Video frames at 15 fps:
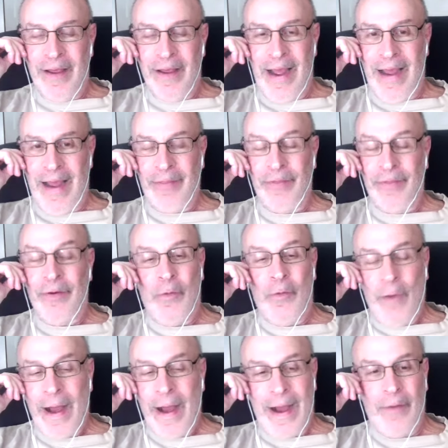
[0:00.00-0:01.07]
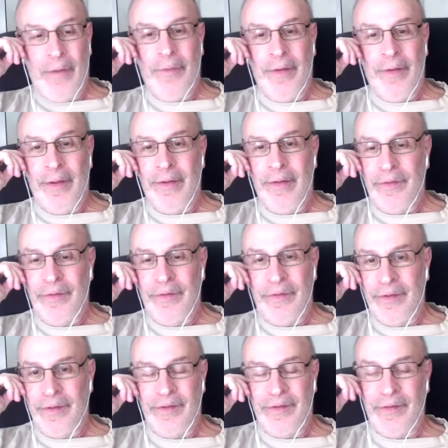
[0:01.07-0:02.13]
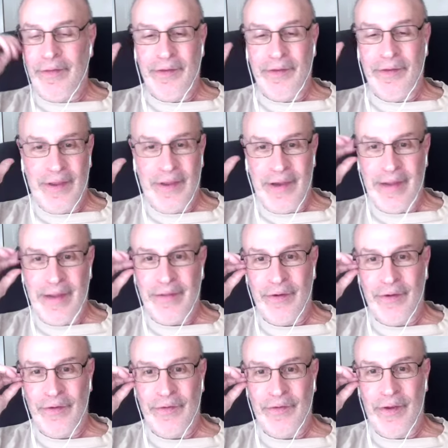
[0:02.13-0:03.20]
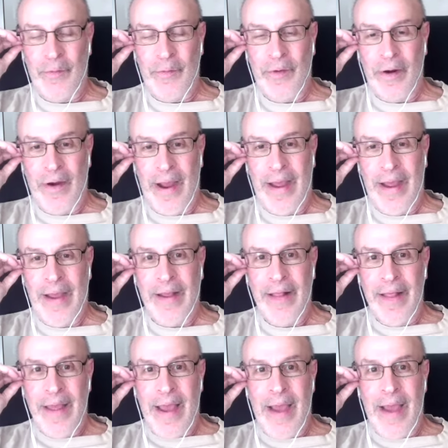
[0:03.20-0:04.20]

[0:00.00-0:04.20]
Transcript: I thought, wow, there's a disconnect here somewhere.